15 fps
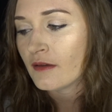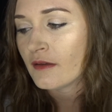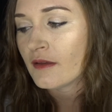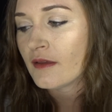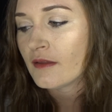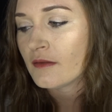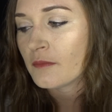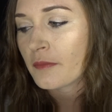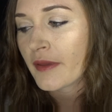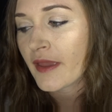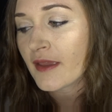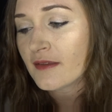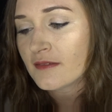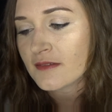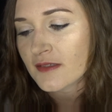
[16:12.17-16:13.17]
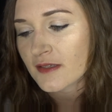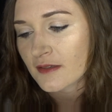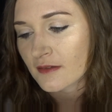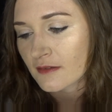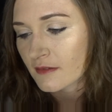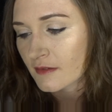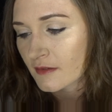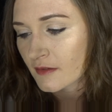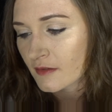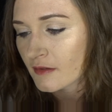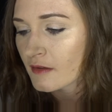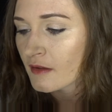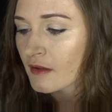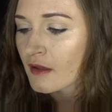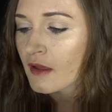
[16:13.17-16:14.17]
In painting,
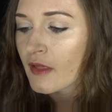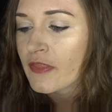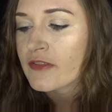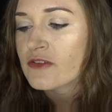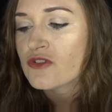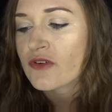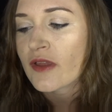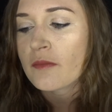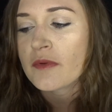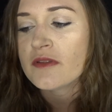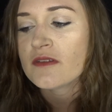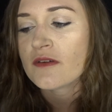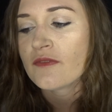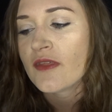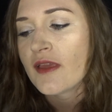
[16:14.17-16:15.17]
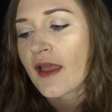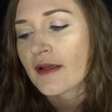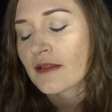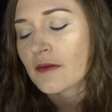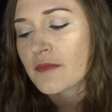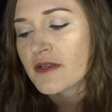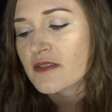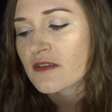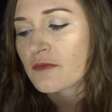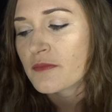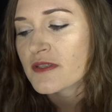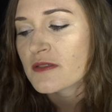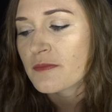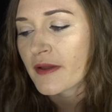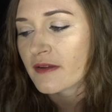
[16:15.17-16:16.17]
the treatment of the elements of
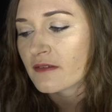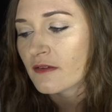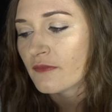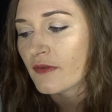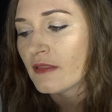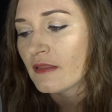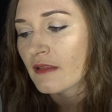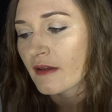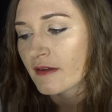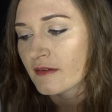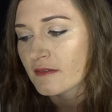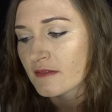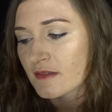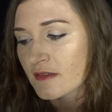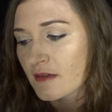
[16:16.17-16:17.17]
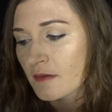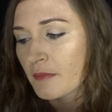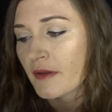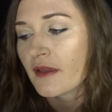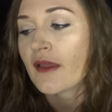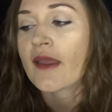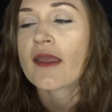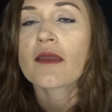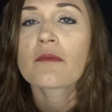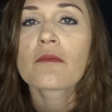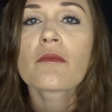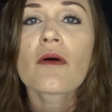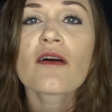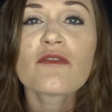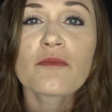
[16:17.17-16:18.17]
perspective and light became
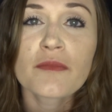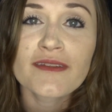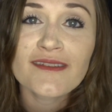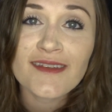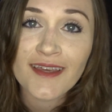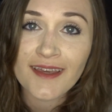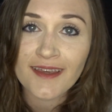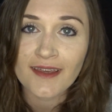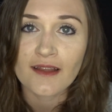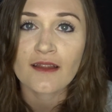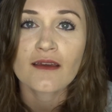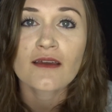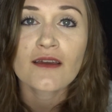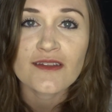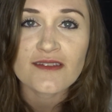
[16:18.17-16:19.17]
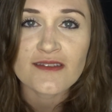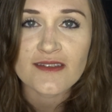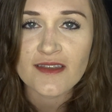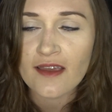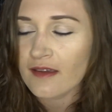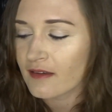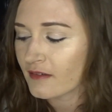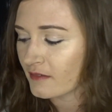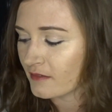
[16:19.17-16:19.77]
of particular concern.